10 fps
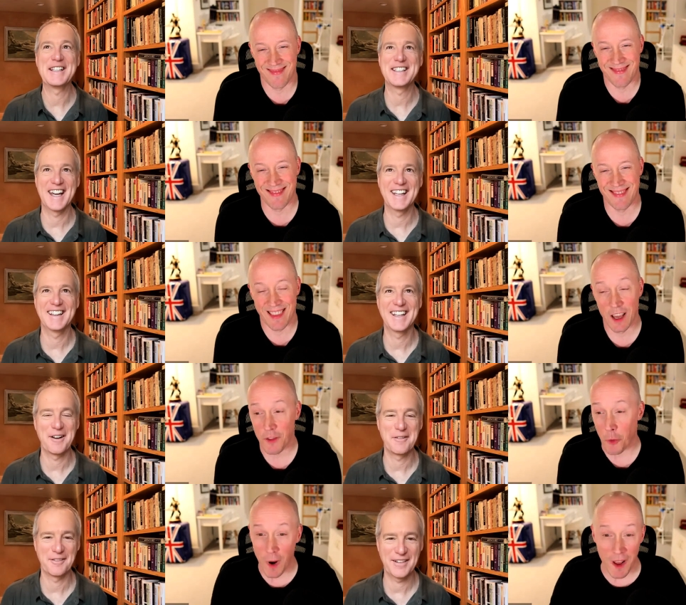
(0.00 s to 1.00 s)
Speaker 1: set that
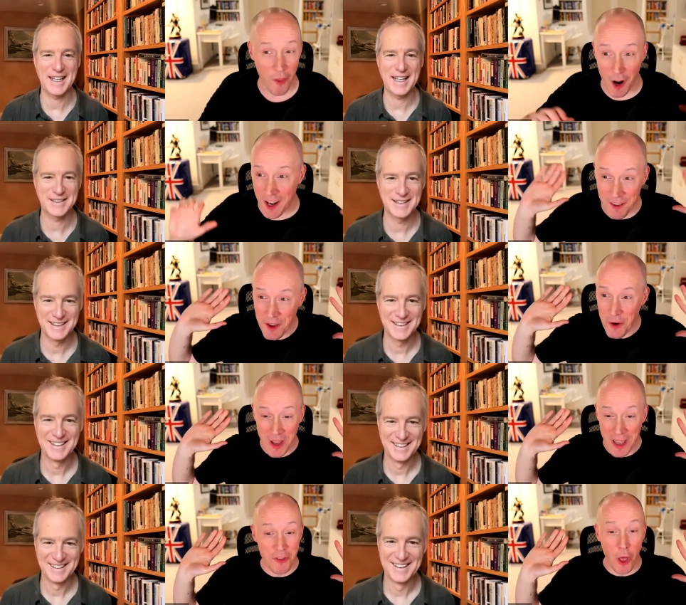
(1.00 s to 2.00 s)
we're not in
Speaker 2: even
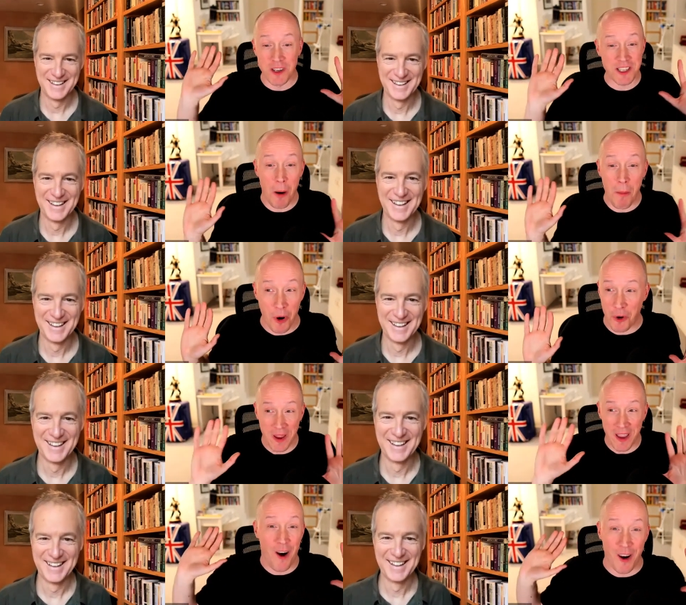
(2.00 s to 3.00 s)
though it's our book we
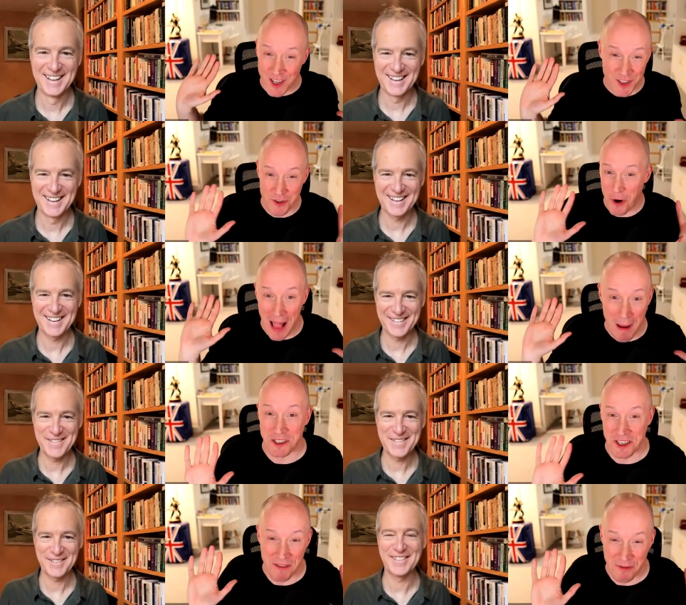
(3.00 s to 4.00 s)
can't control amazon
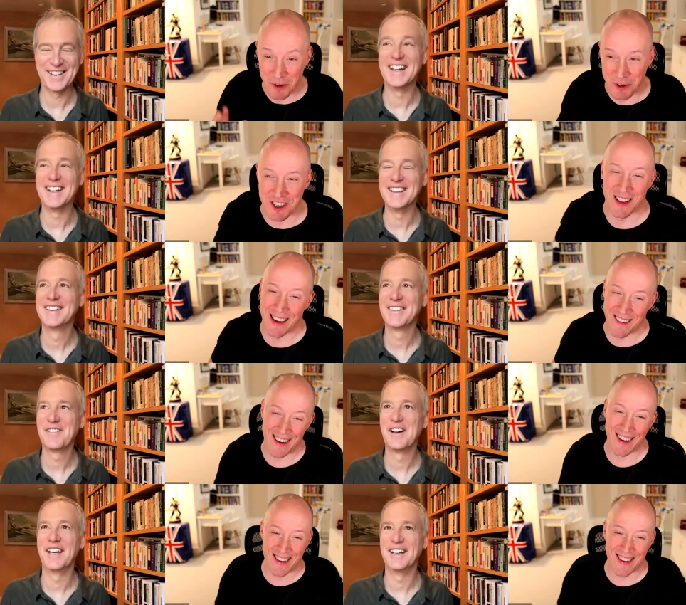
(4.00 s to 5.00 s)
unfortunately right
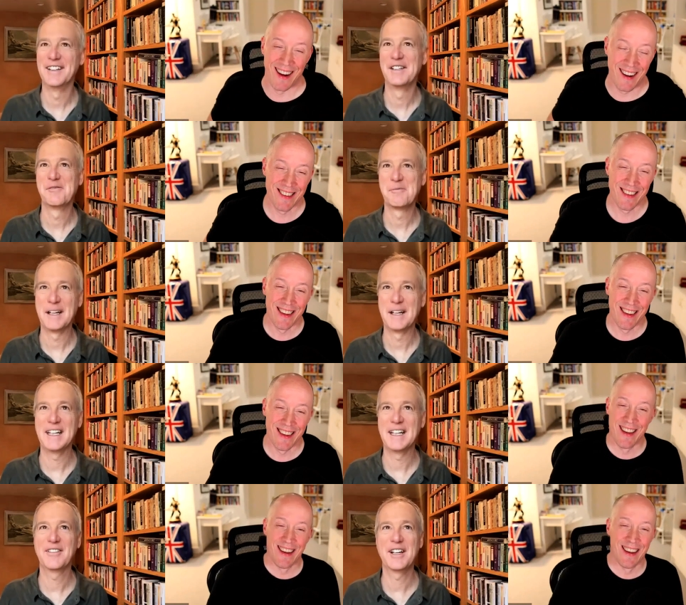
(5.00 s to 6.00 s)
Speaker 1: right, right. Yeah. but
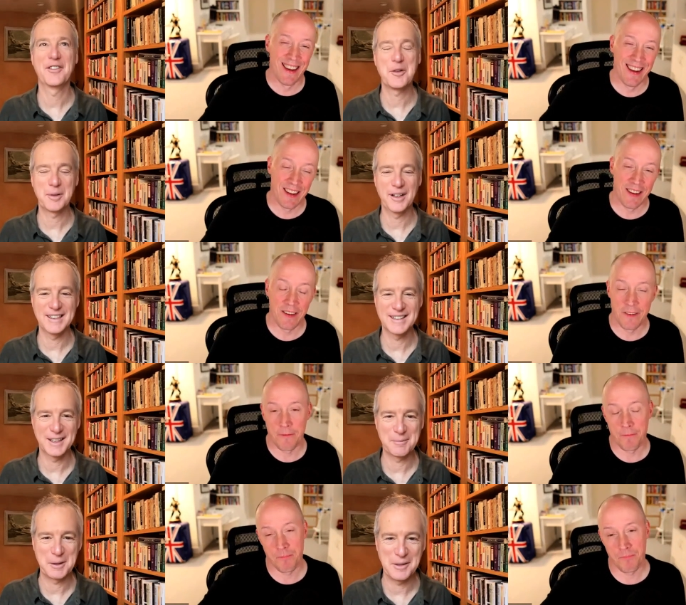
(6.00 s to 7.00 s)
even at full price it'll
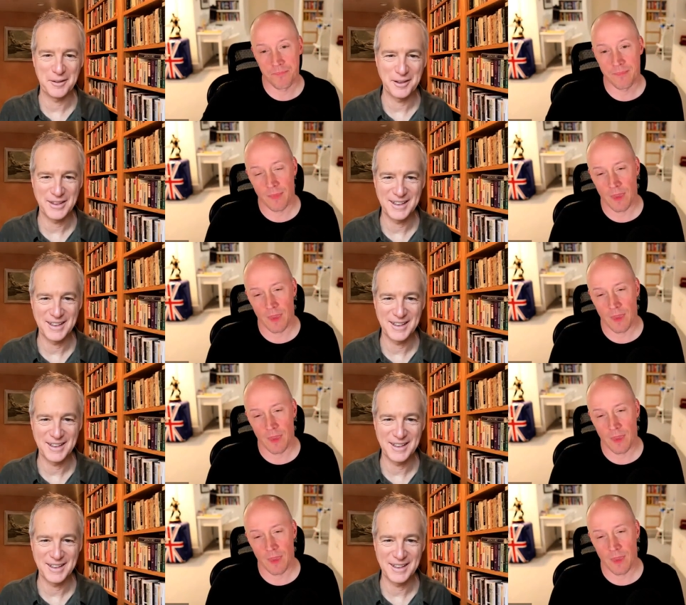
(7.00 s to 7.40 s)
be well worth